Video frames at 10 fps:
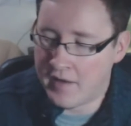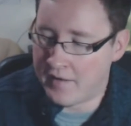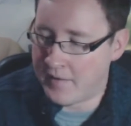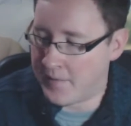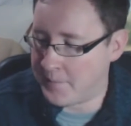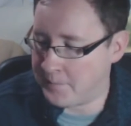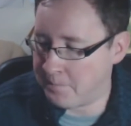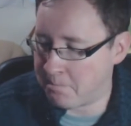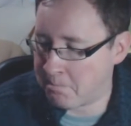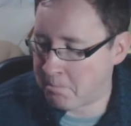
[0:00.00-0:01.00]

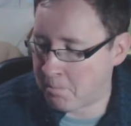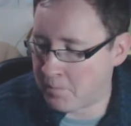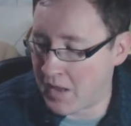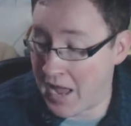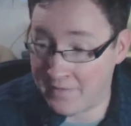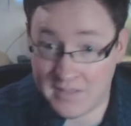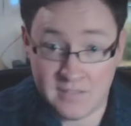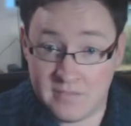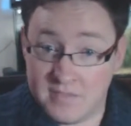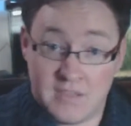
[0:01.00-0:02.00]
and
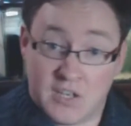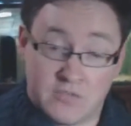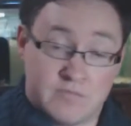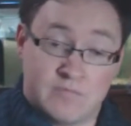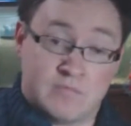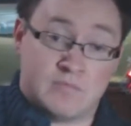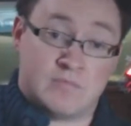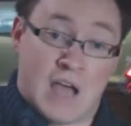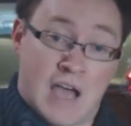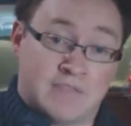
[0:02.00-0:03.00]

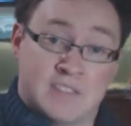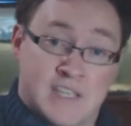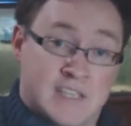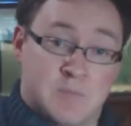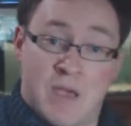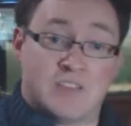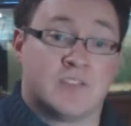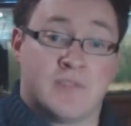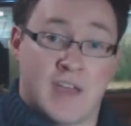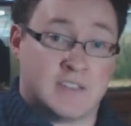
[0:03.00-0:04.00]
I have to say the
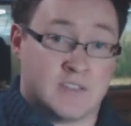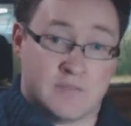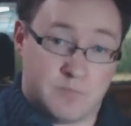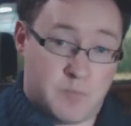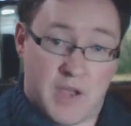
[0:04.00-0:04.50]
special effects are